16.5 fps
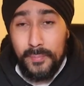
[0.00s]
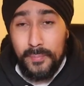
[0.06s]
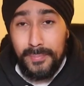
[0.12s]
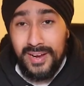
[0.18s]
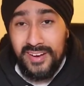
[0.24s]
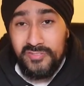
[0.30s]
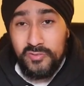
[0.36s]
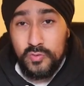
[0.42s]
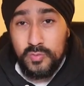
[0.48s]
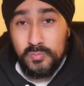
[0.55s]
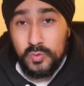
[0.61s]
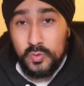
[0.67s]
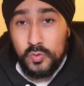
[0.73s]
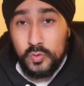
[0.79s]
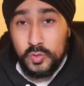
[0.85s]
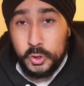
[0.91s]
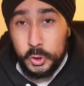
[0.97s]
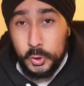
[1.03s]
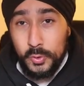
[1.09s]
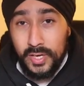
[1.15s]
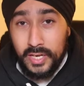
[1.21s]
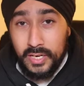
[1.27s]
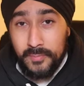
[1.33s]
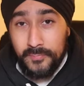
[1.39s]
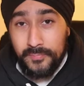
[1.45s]
platform called
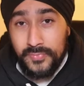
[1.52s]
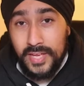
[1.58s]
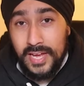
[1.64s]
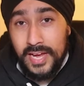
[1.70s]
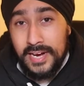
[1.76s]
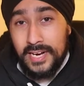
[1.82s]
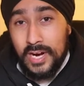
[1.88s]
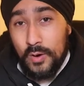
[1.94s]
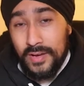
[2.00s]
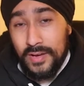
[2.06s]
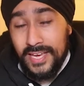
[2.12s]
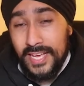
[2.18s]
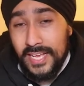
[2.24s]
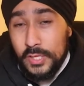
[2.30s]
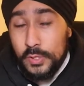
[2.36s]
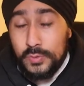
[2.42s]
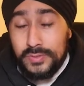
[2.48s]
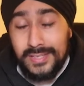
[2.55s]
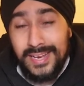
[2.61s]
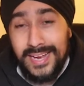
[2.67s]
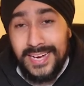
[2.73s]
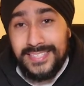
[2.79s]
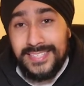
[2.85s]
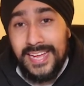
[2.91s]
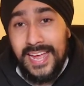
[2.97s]
TrueLayer. Now here you select